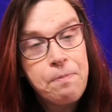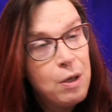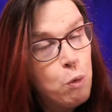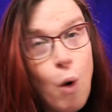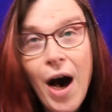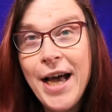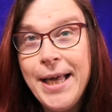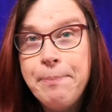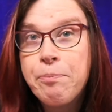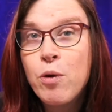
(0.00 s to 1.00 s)
Why?
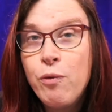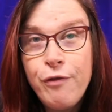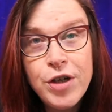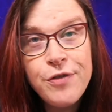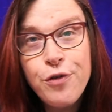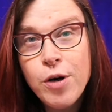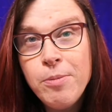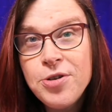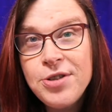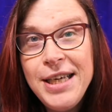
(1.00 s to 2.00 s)
First and
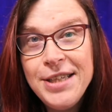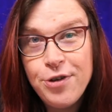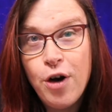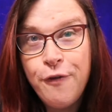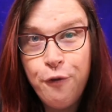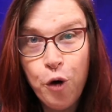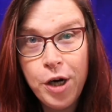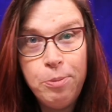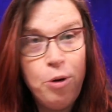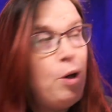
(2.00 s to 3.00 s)
foremost, it's
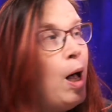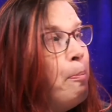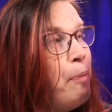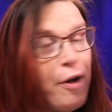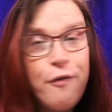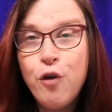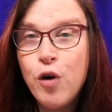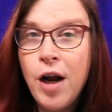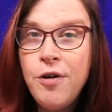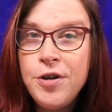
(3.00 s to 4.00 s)
affordable. About
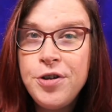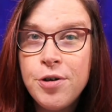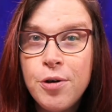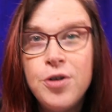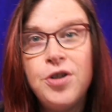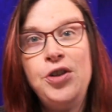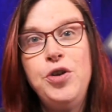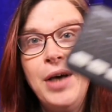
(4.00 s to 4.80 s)
400 euros, you